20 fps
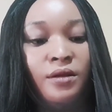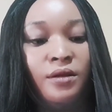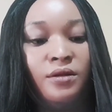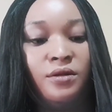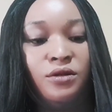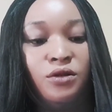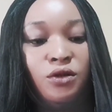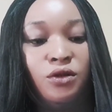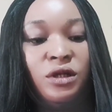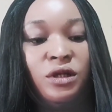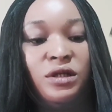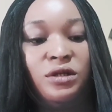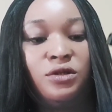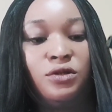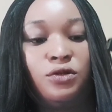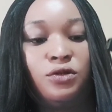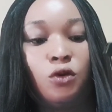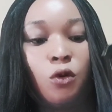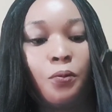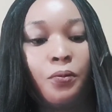So this
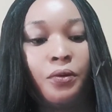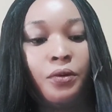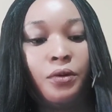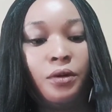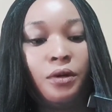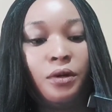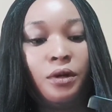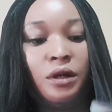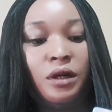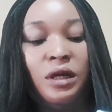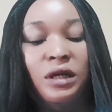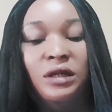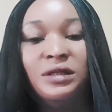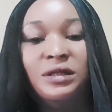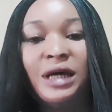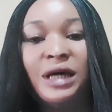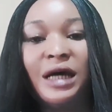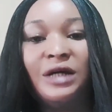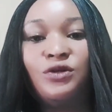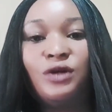soap, it
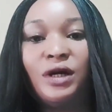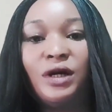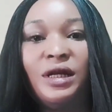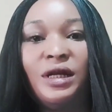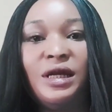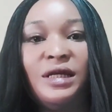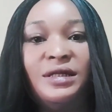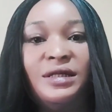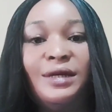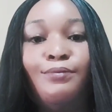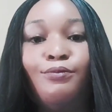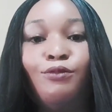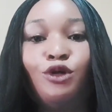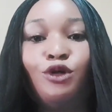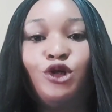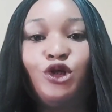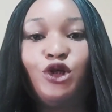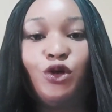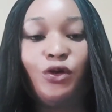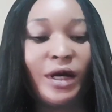actually is a
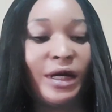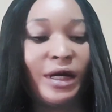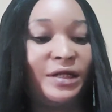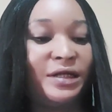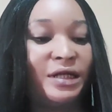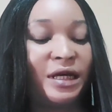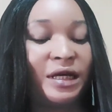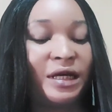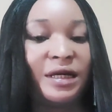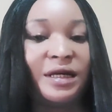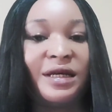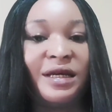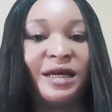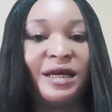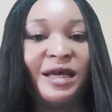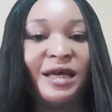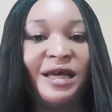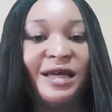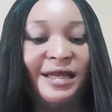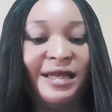moisturizer.
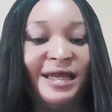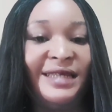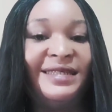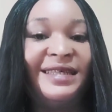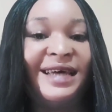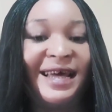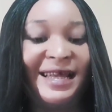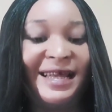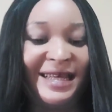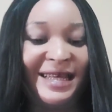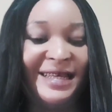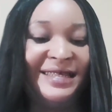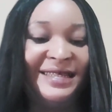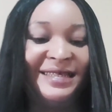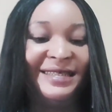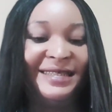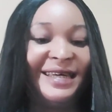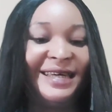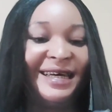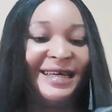They said is
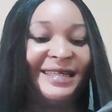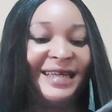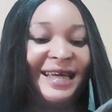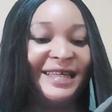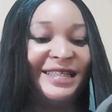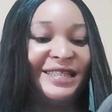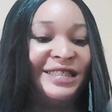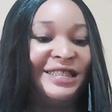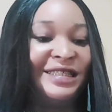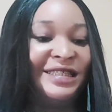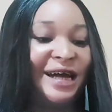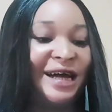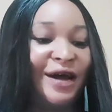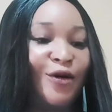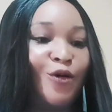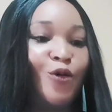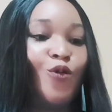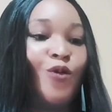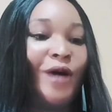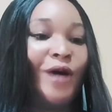an extra
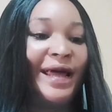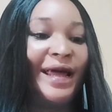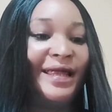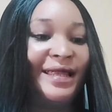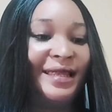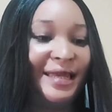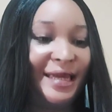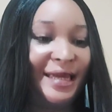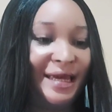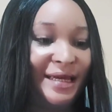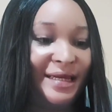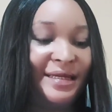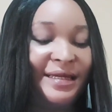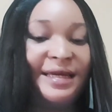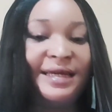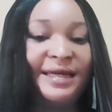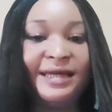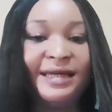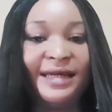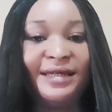whitening.
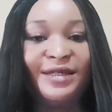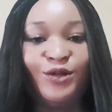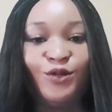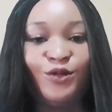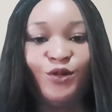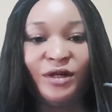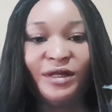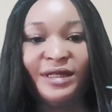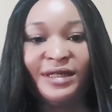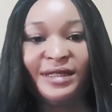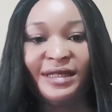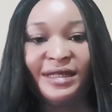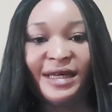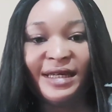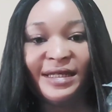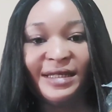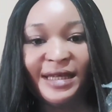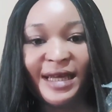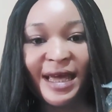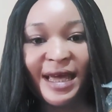That is what they
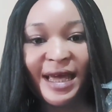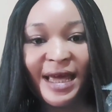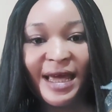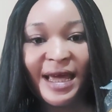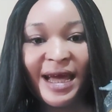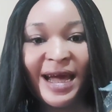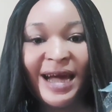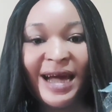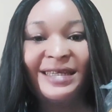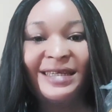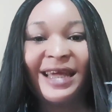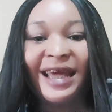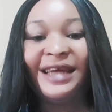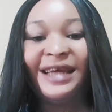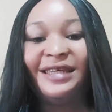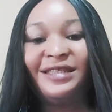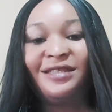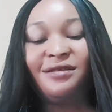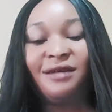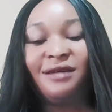said here, an
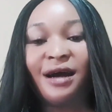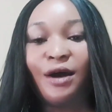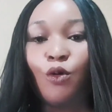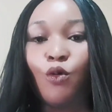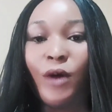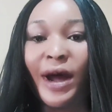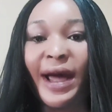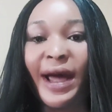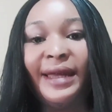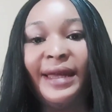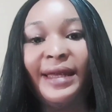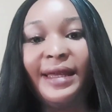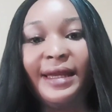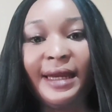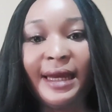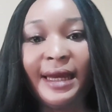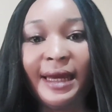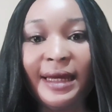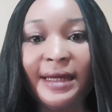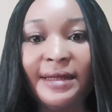extra
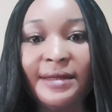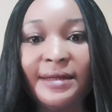whitening.